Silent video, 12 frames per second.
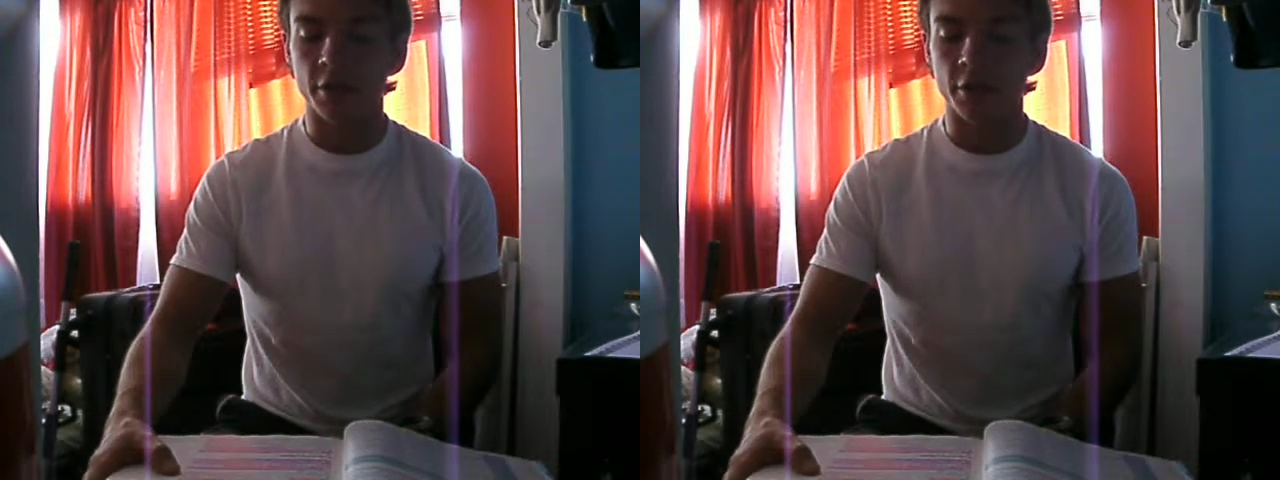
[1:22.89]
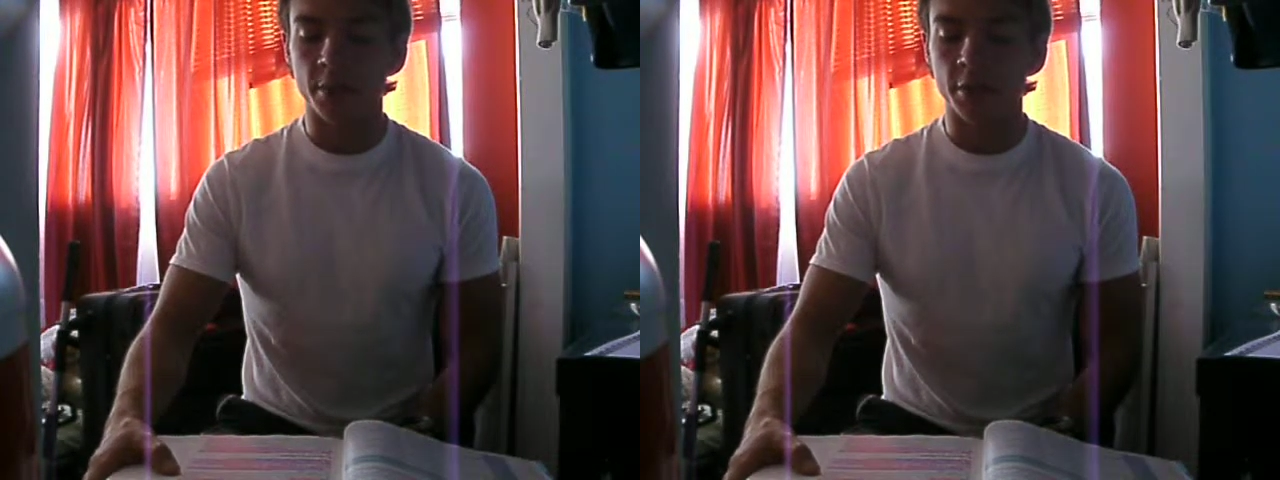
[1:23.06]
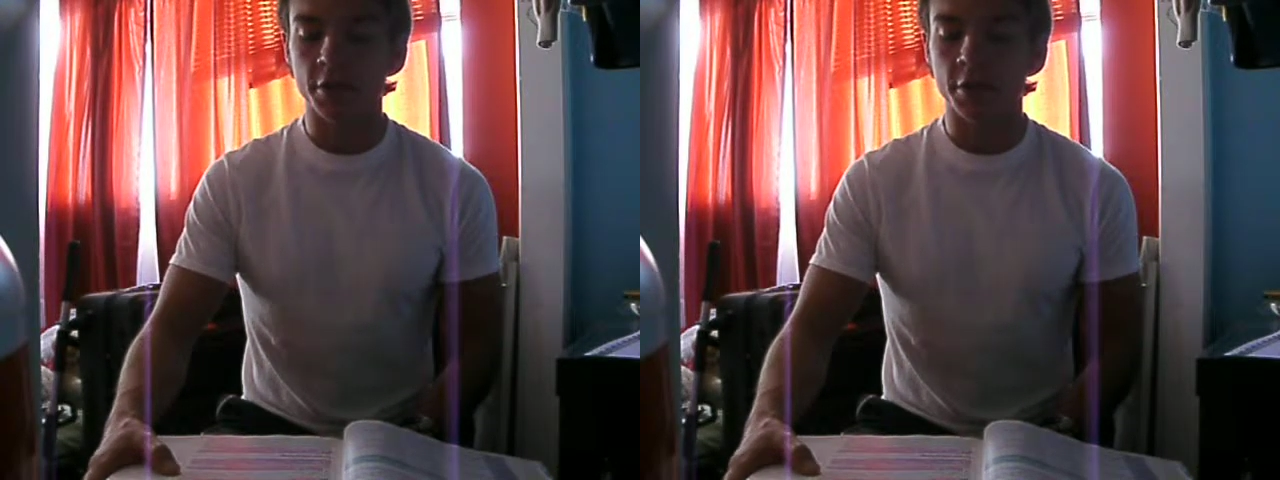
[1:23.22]

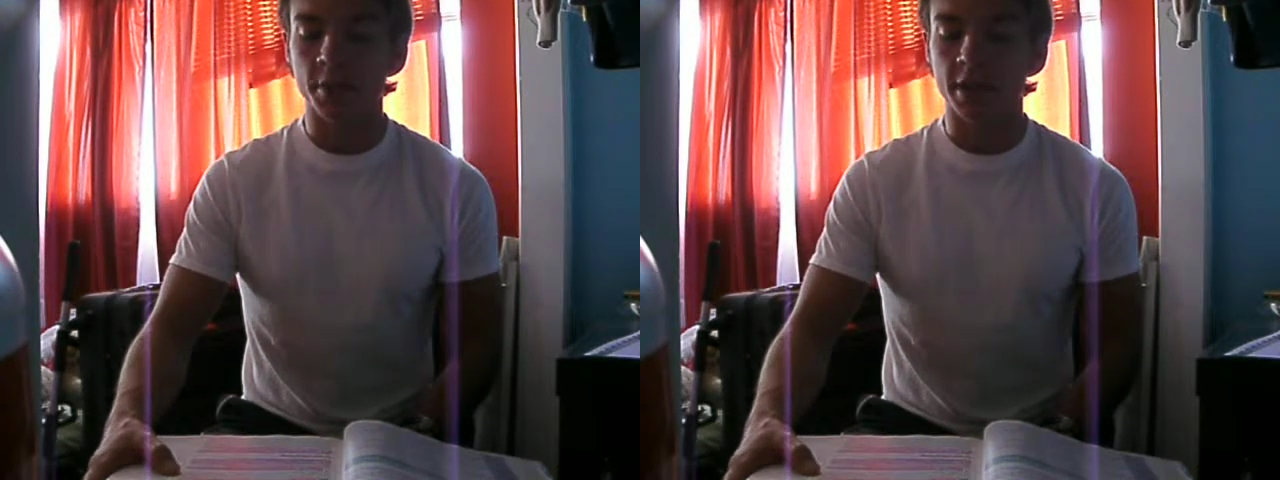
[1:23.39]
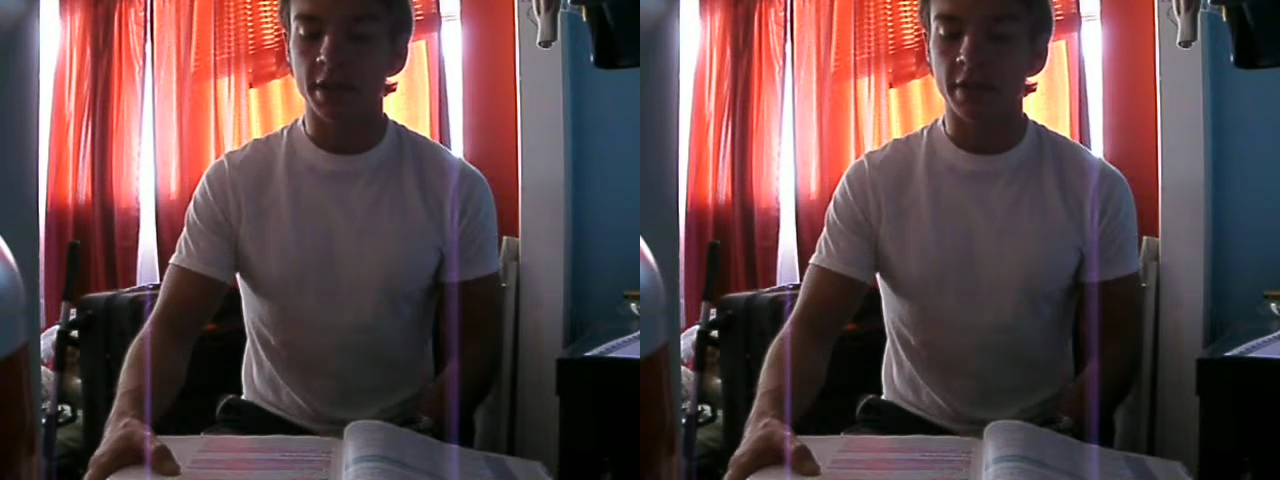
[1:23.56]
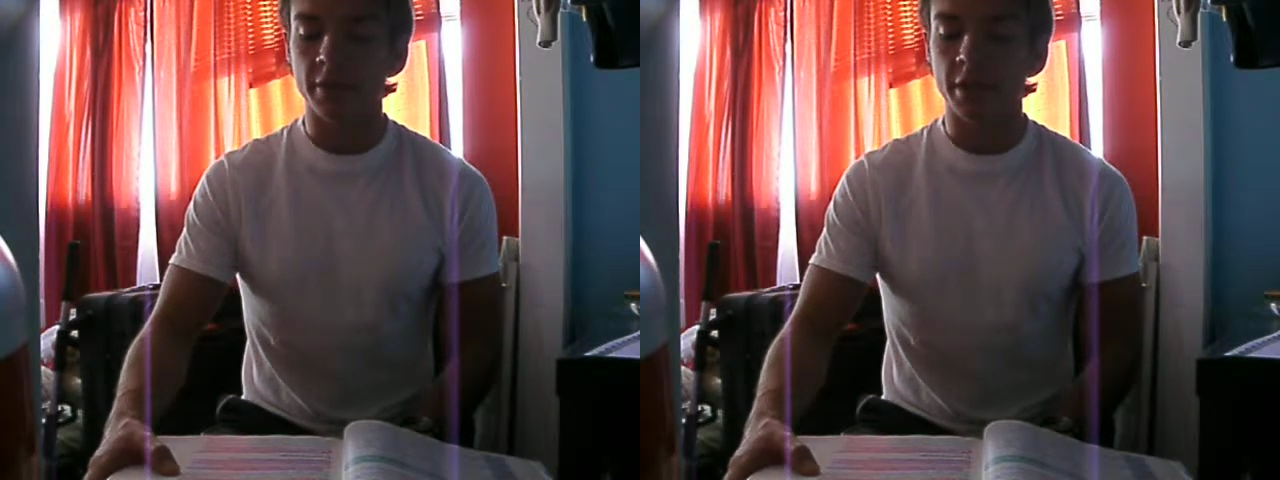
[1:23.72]

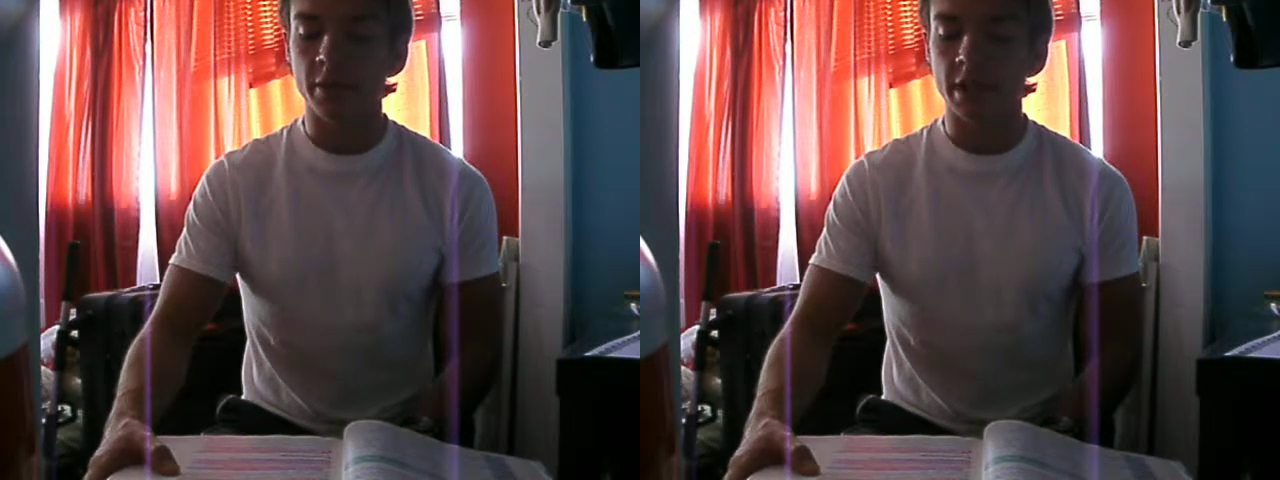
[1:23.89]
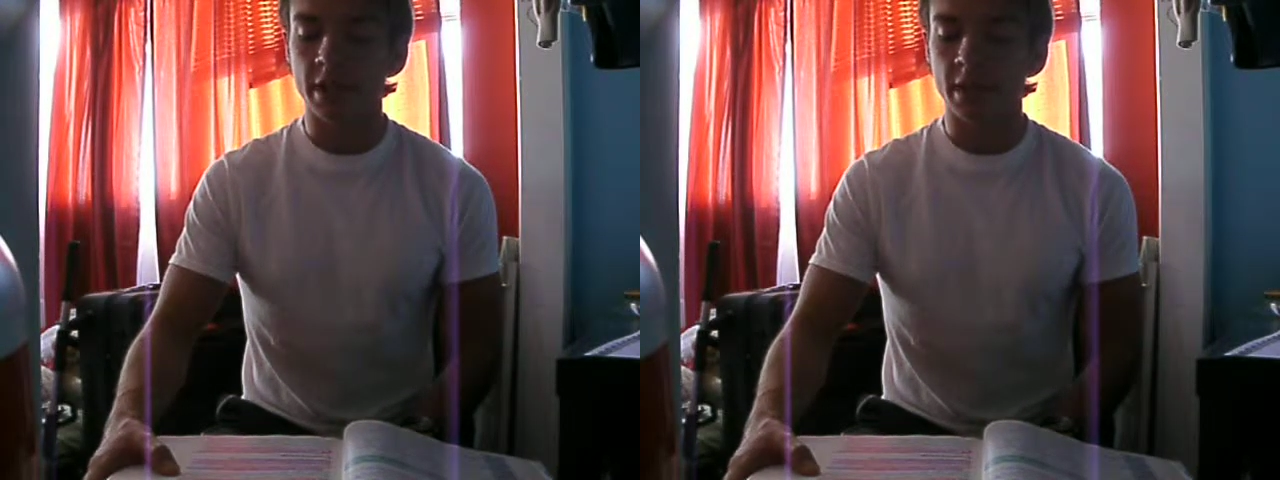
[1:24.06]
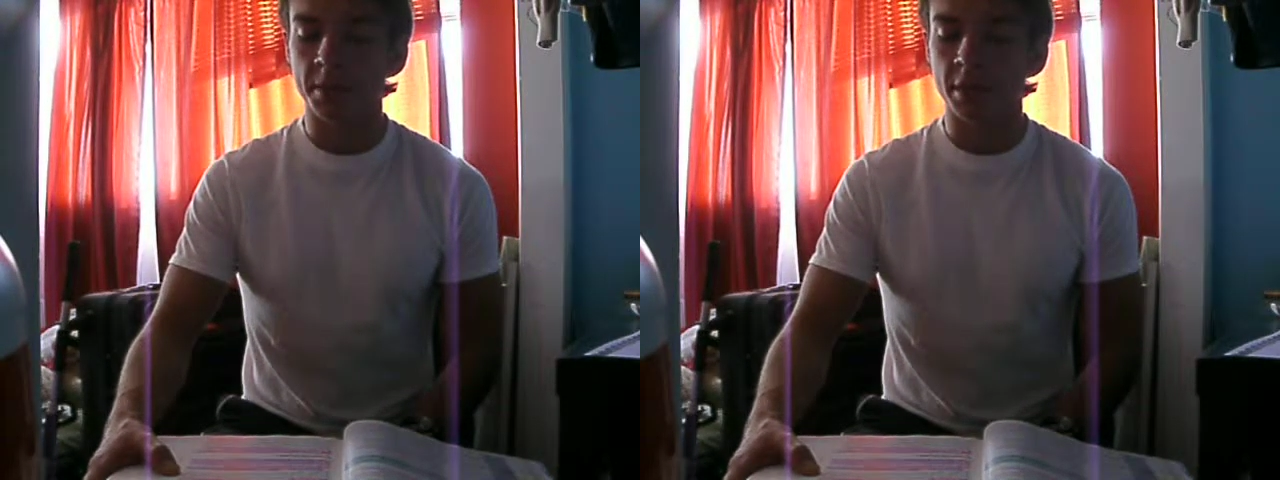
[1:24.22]
hormone-specific
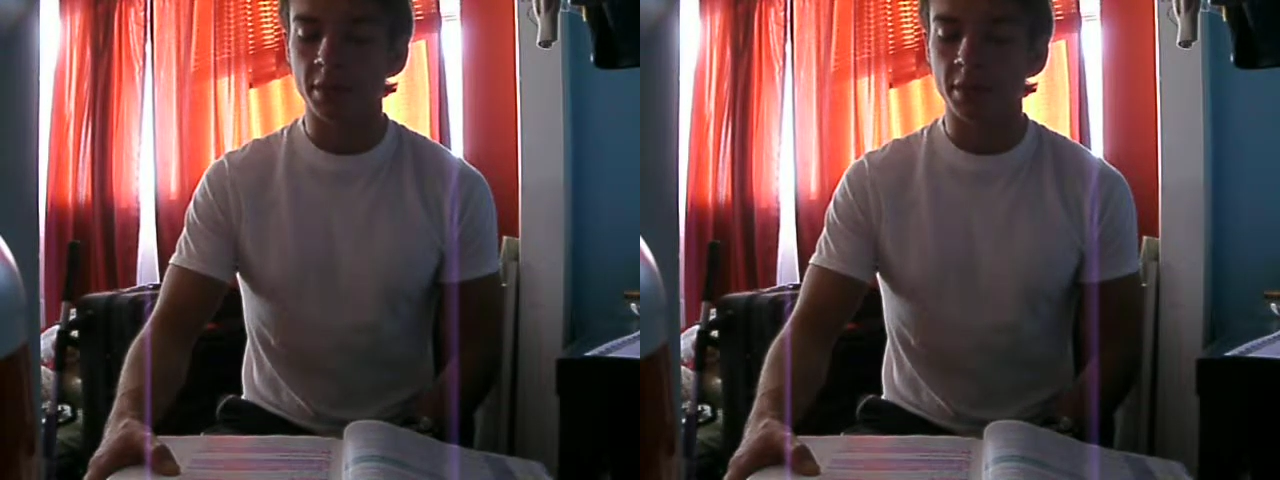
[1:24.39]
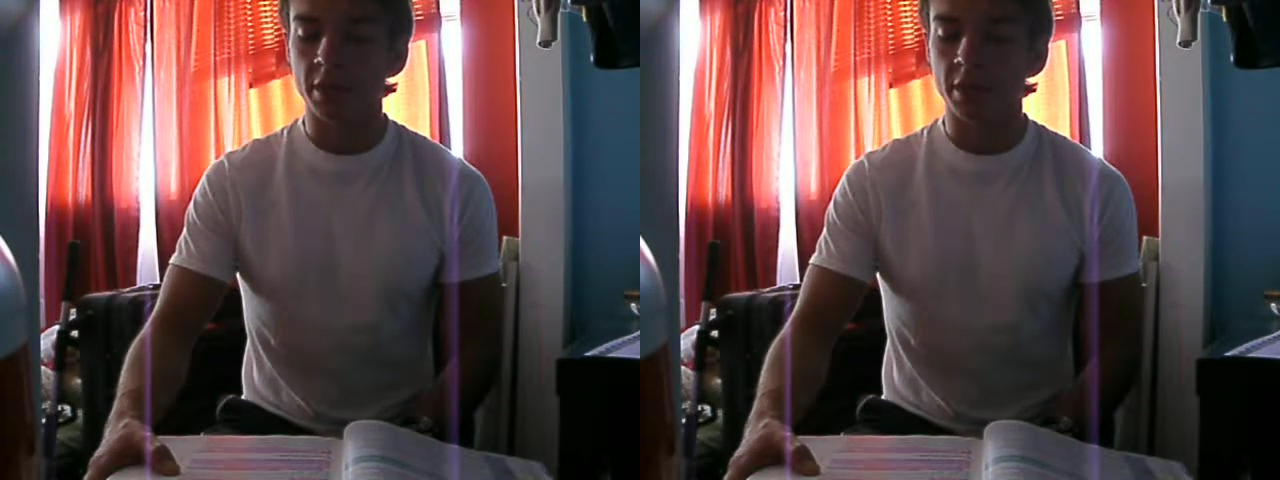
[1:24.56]
receptors,